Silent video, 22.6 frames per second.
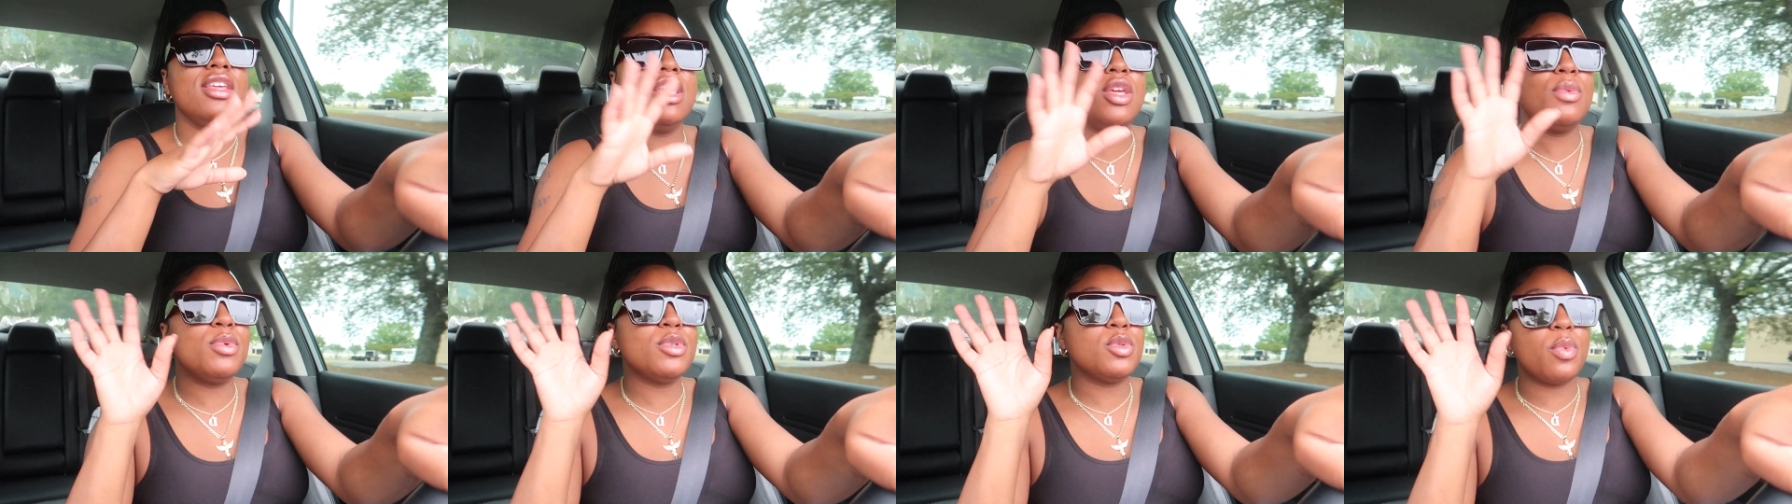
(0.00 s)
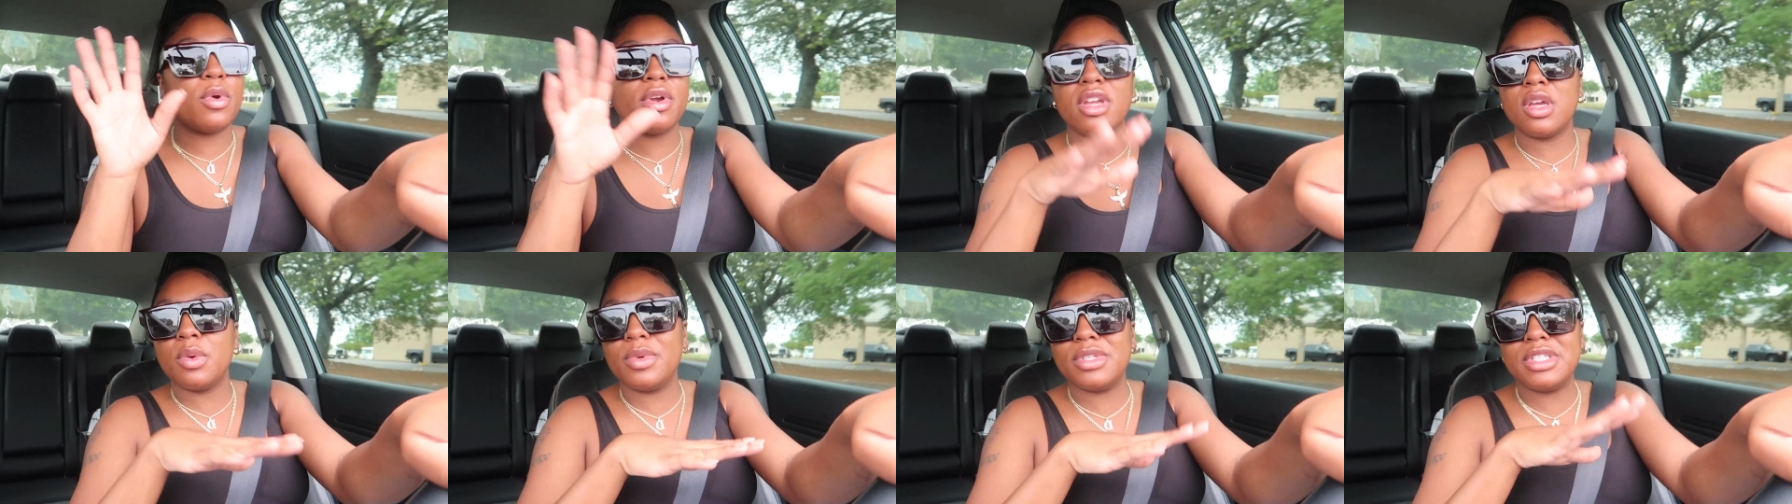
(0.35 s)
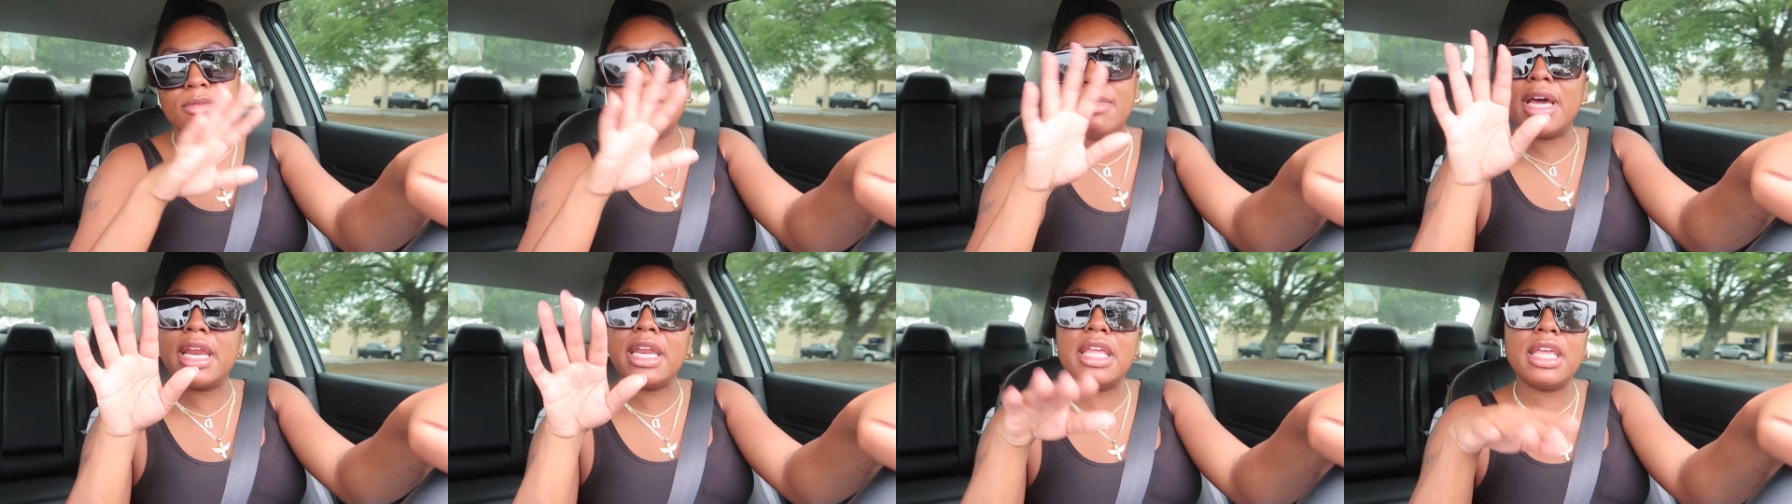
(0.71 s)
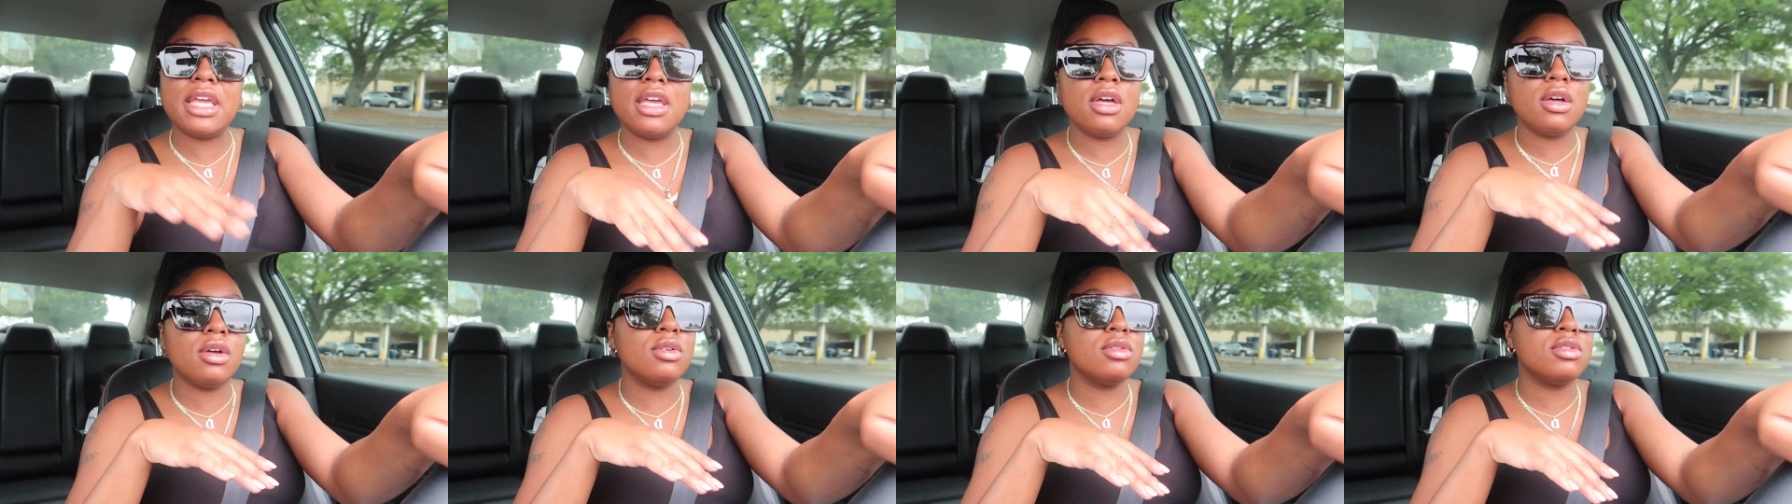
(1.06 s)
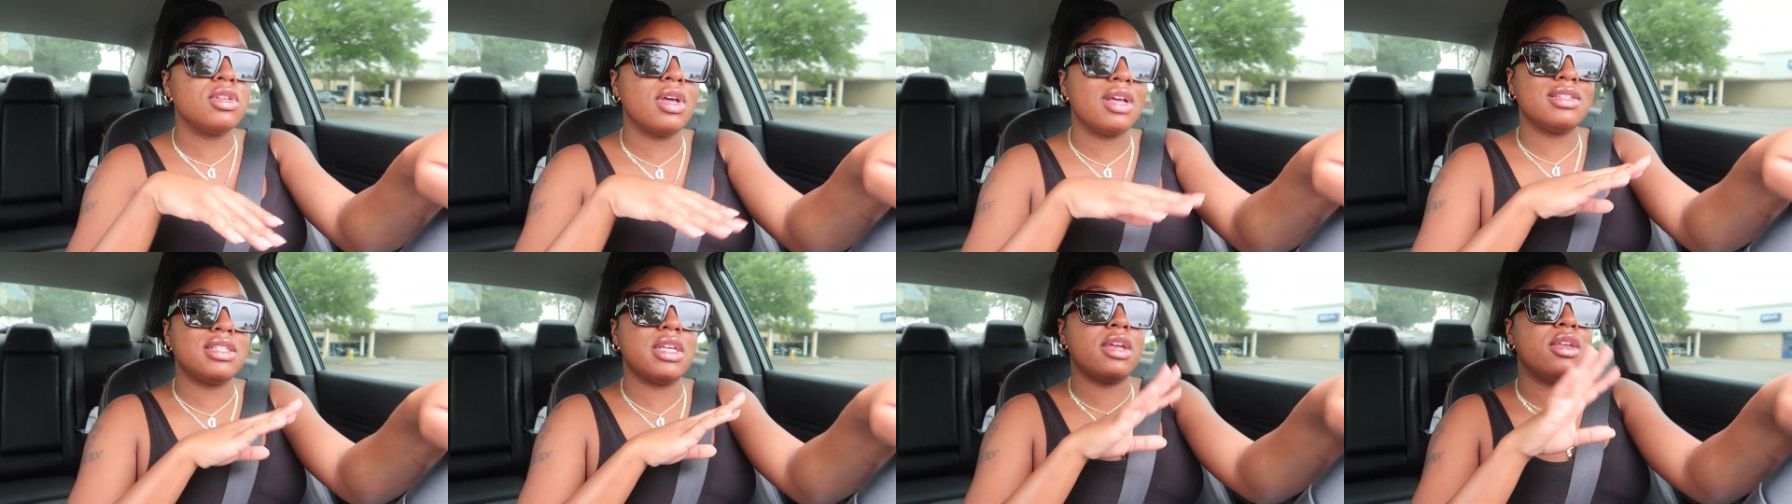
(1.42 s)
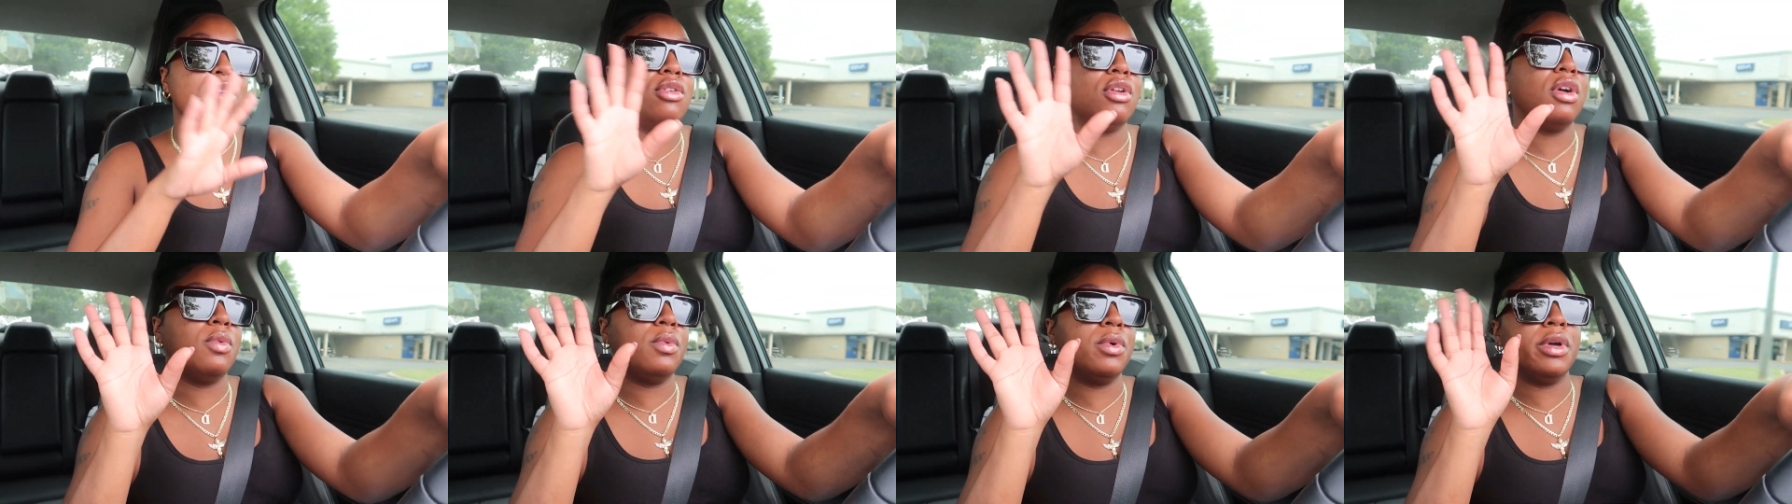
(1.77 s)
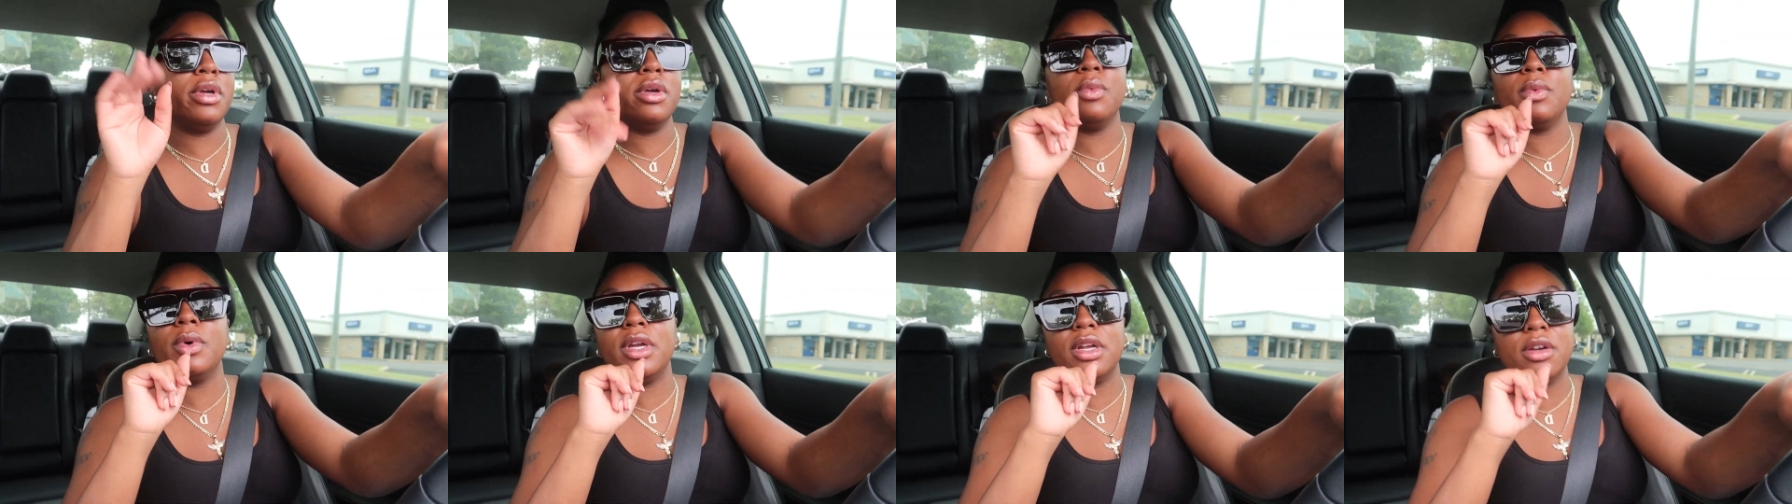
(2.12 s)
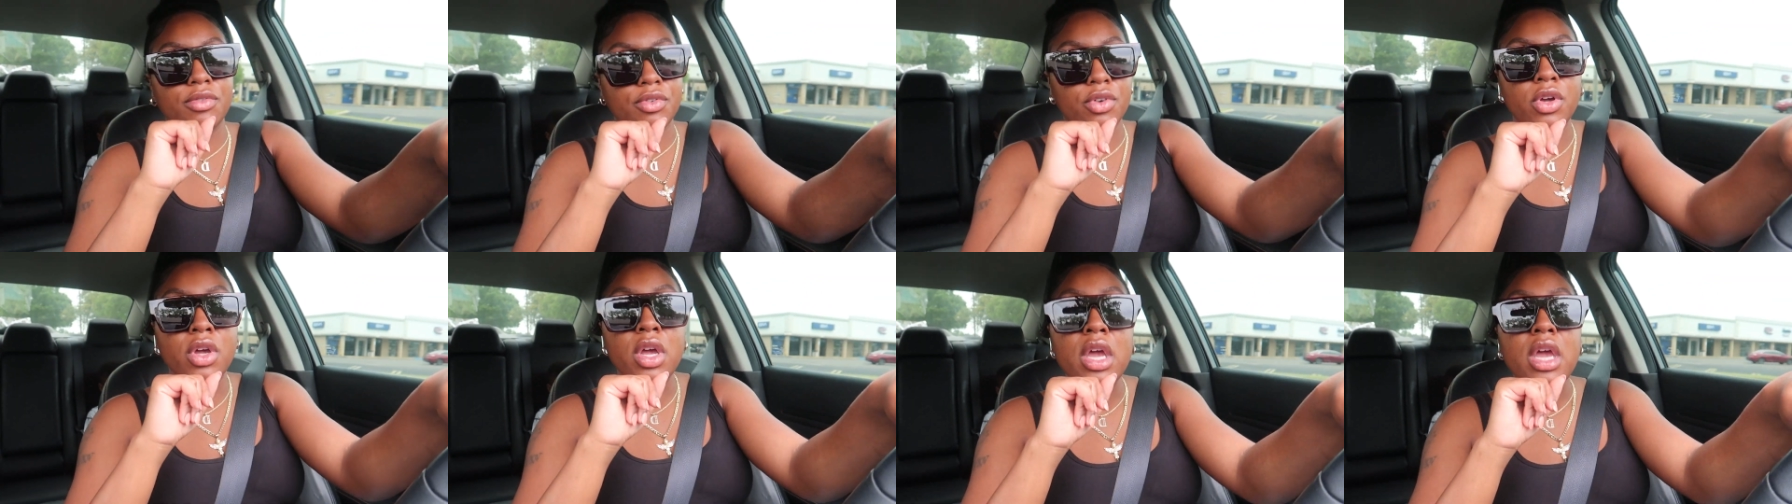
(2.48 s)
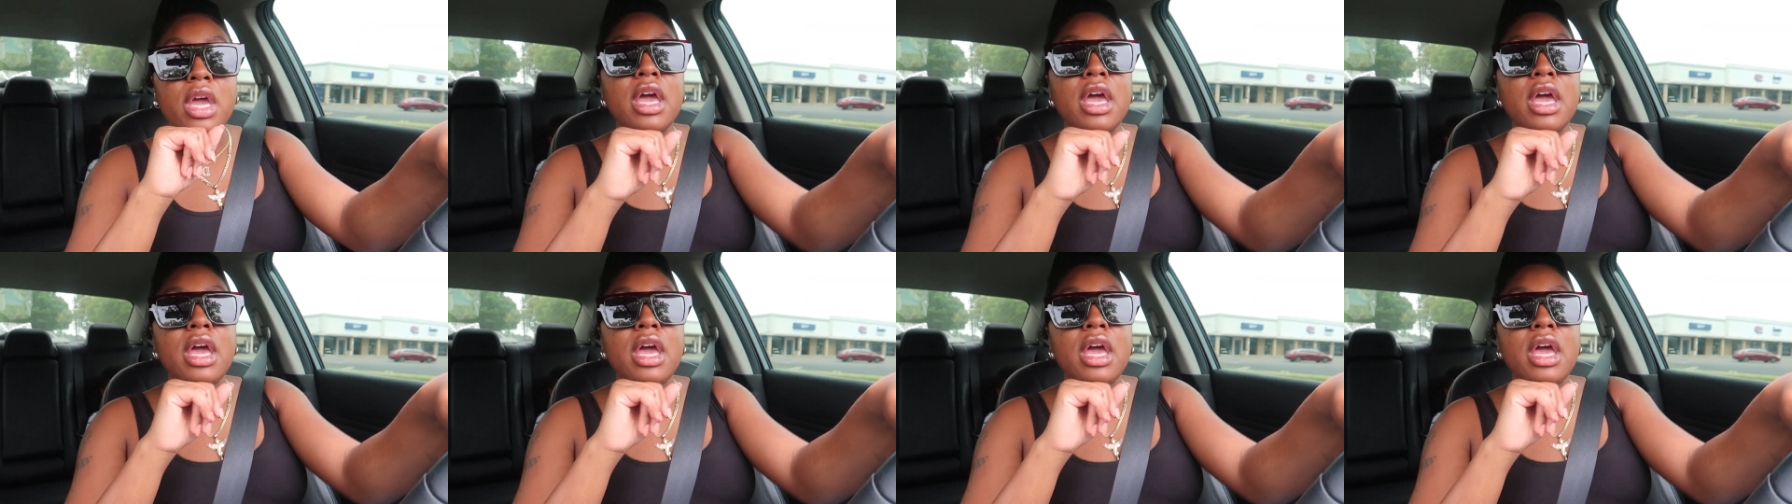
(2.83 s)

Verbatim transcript: He was working with somebody else. So I was like, you know what, whatever.